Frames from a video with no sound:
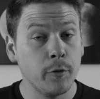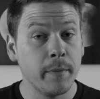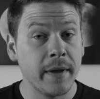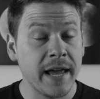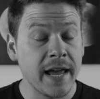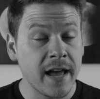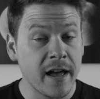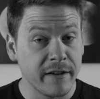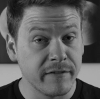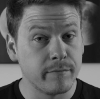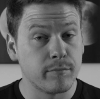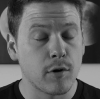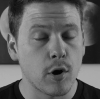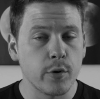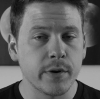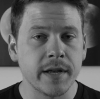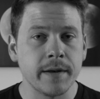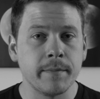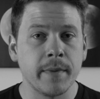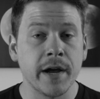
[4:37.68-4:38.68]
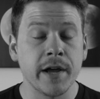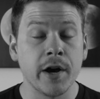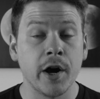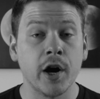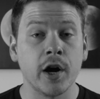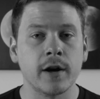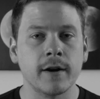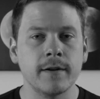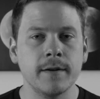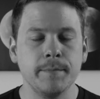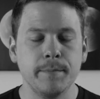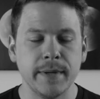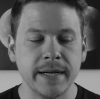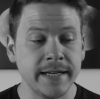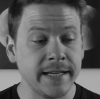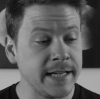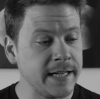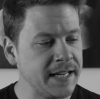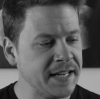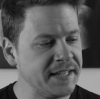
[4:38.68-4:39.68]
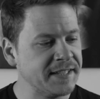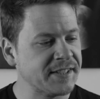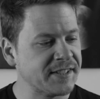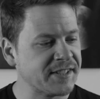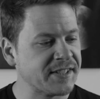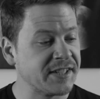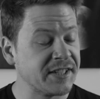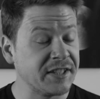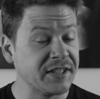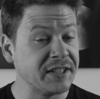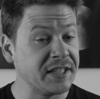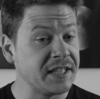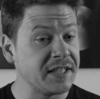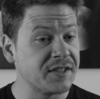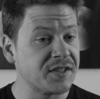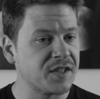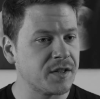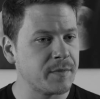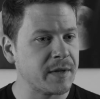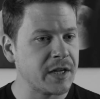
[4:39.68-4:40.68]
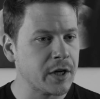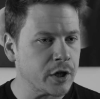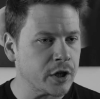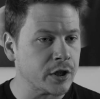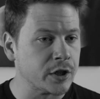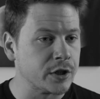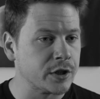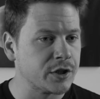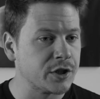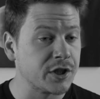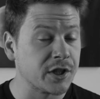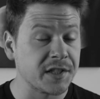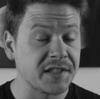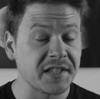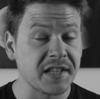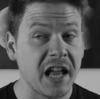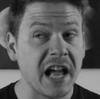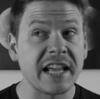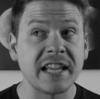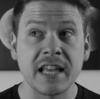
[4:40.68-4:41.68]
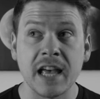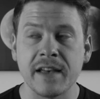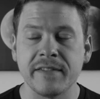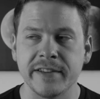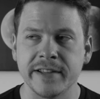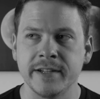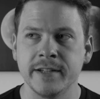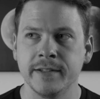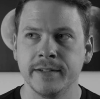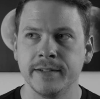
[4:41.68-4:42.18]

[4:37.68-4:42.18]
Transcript: may have broken my heart, but he still needs to be heard just like Kevin.